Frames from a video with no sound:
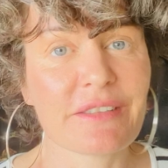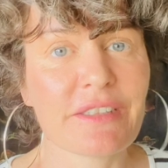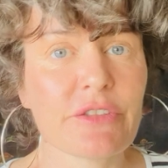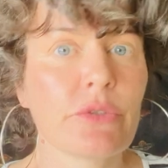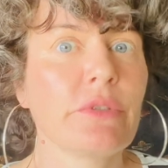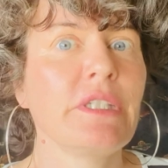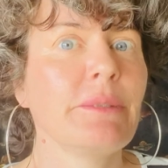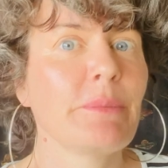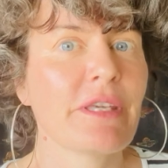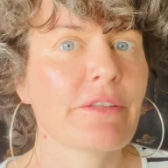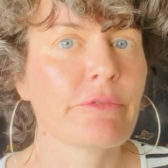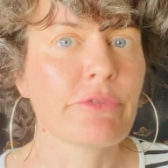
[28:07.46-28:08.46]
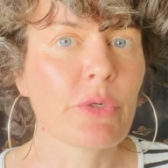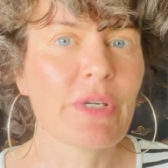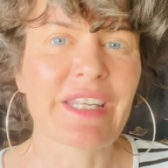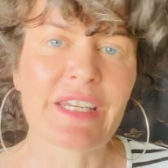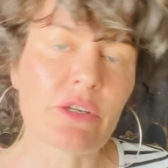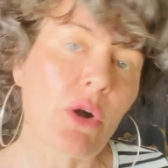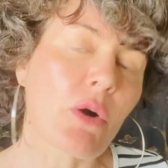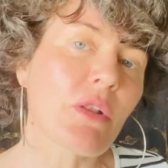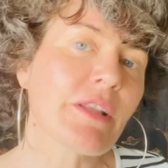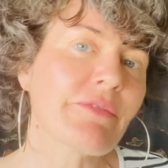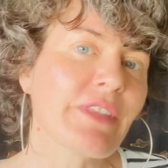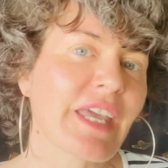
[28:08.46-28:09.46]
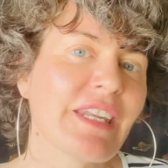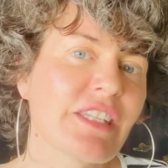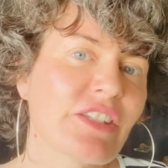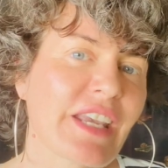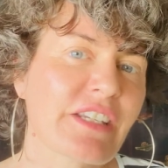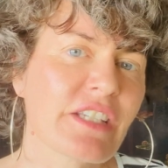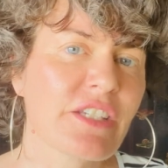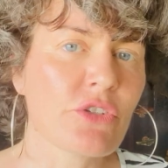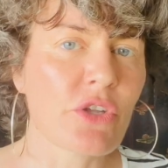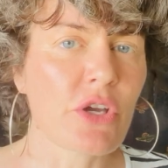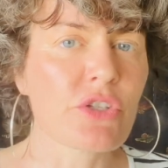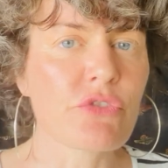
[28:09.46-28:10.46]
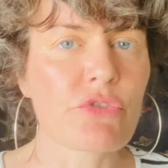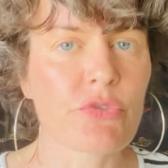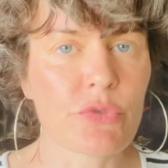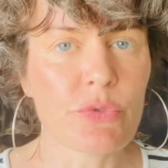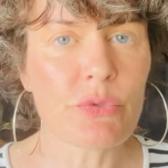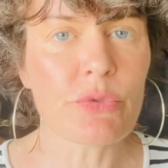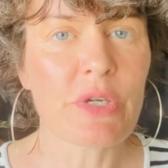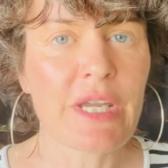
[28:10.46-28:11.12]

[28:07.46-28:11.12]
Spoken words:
so you need methylfolate. And all of that is actually not true.